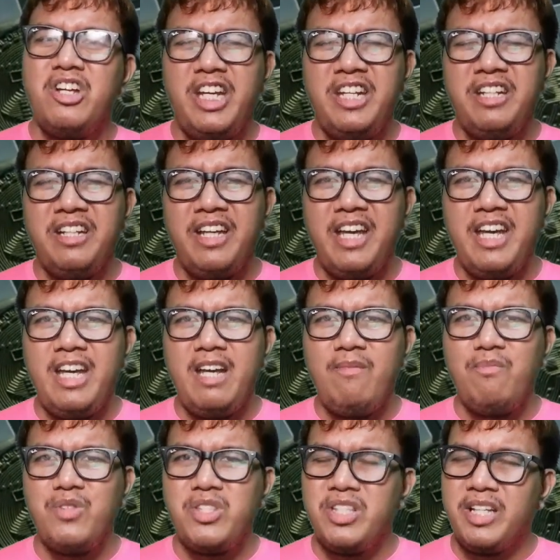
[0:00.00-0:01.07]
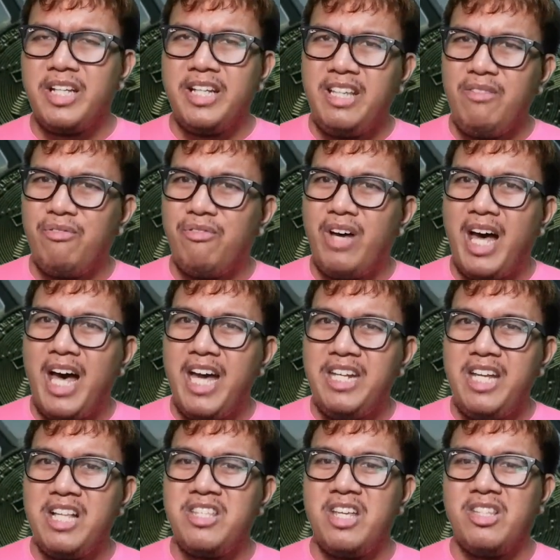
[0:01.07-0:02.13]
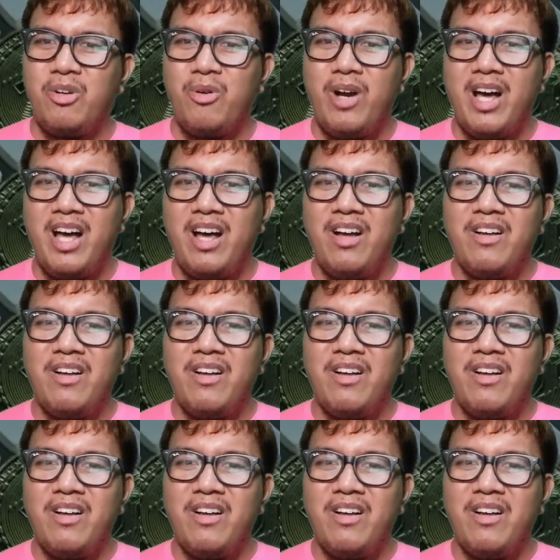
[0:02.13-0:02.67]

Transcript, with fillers: Chain Games, Kitty Fight, etc.